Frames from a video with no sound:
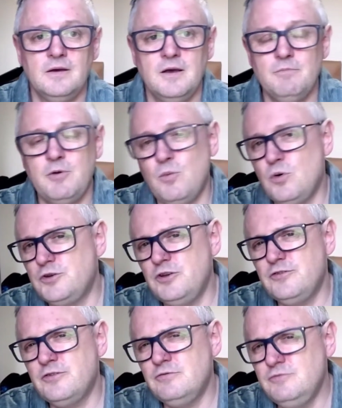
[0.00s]
But what
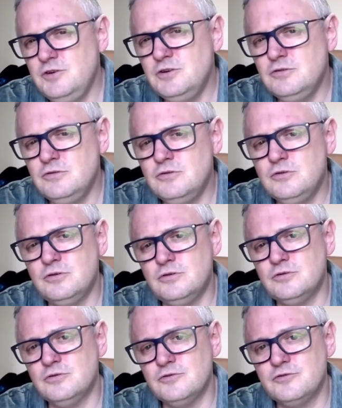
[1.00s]
is the real
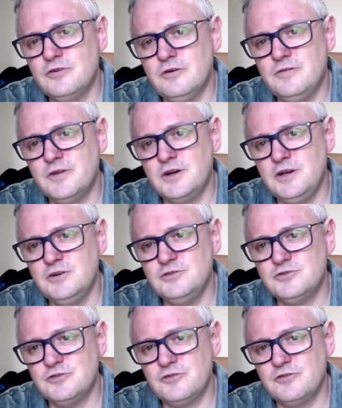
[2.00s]
cause of the
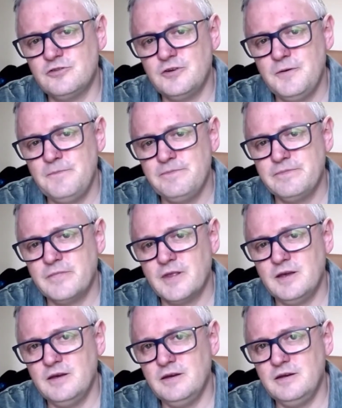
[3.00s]
closures?
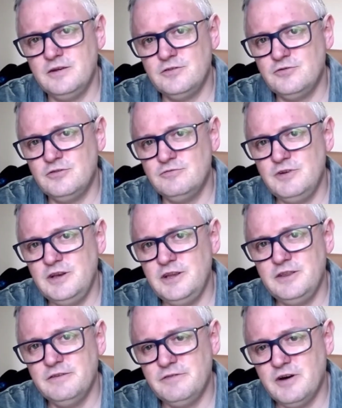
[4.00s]
It's not really
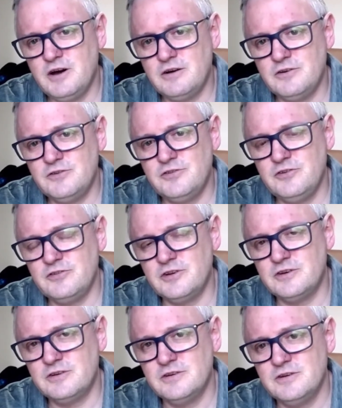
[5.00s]
the virus, is it?